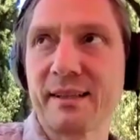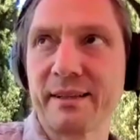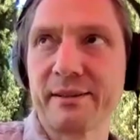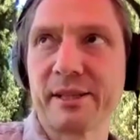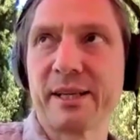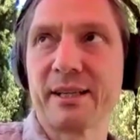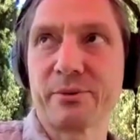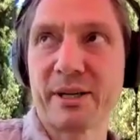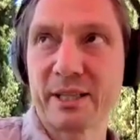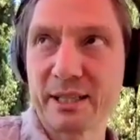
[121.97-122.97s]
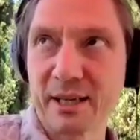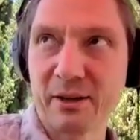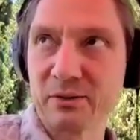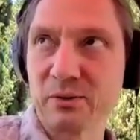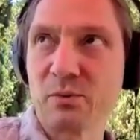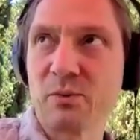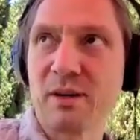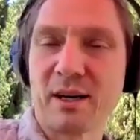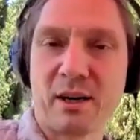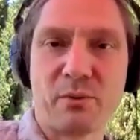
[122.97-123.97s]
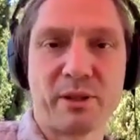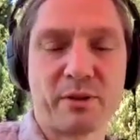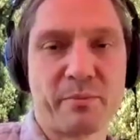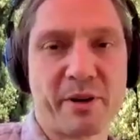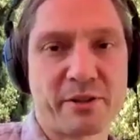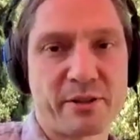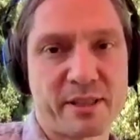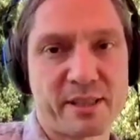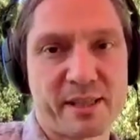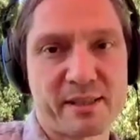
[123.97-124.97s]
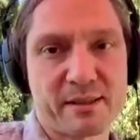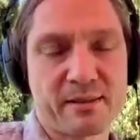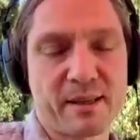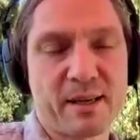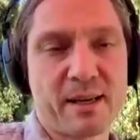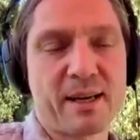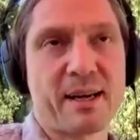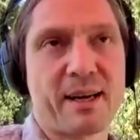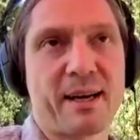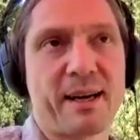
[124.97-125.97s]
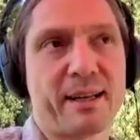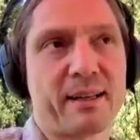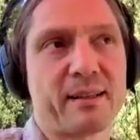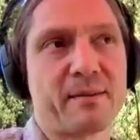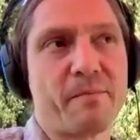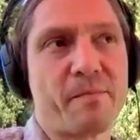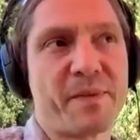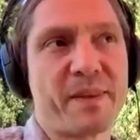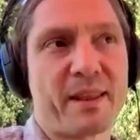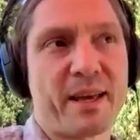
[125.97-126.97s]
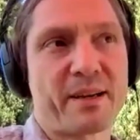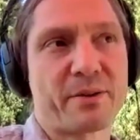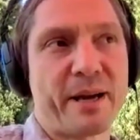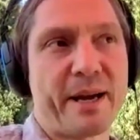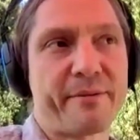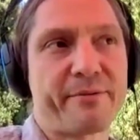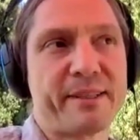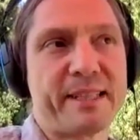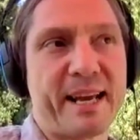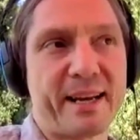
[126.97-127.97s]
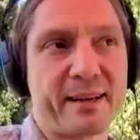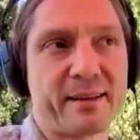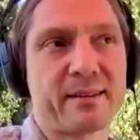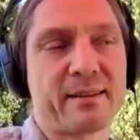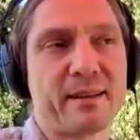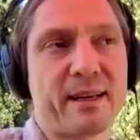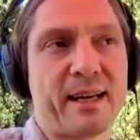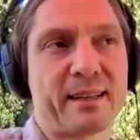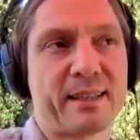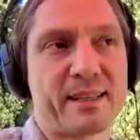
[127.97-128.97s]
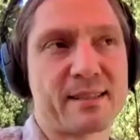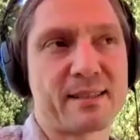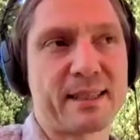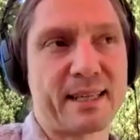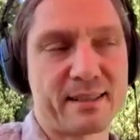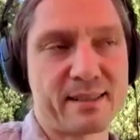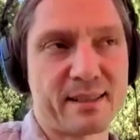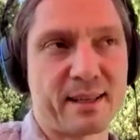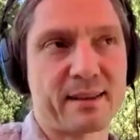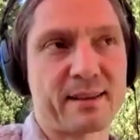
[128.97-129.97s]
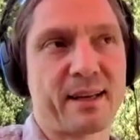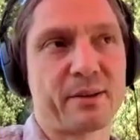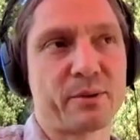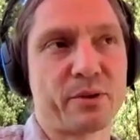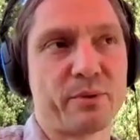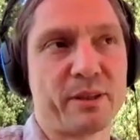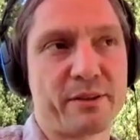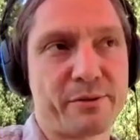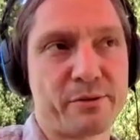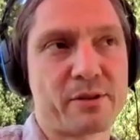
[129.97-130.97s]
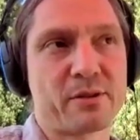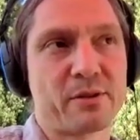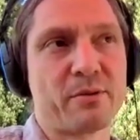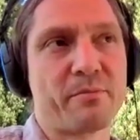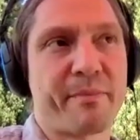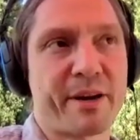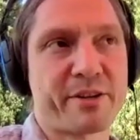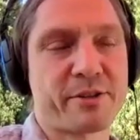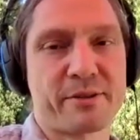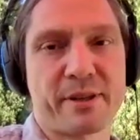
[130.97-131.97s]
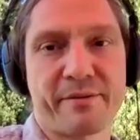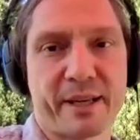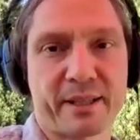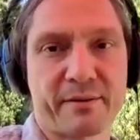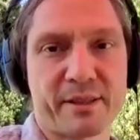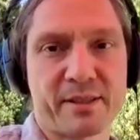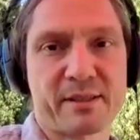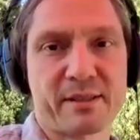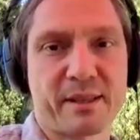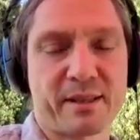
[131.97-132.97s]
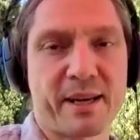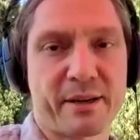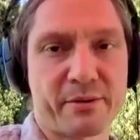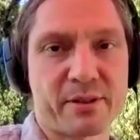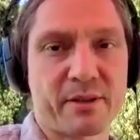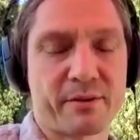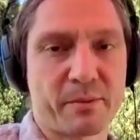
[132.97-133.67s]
clearly and write it down. How will you measure success? And then to have data, a test data set that you will use to measure the effectiveness and the accuracy of your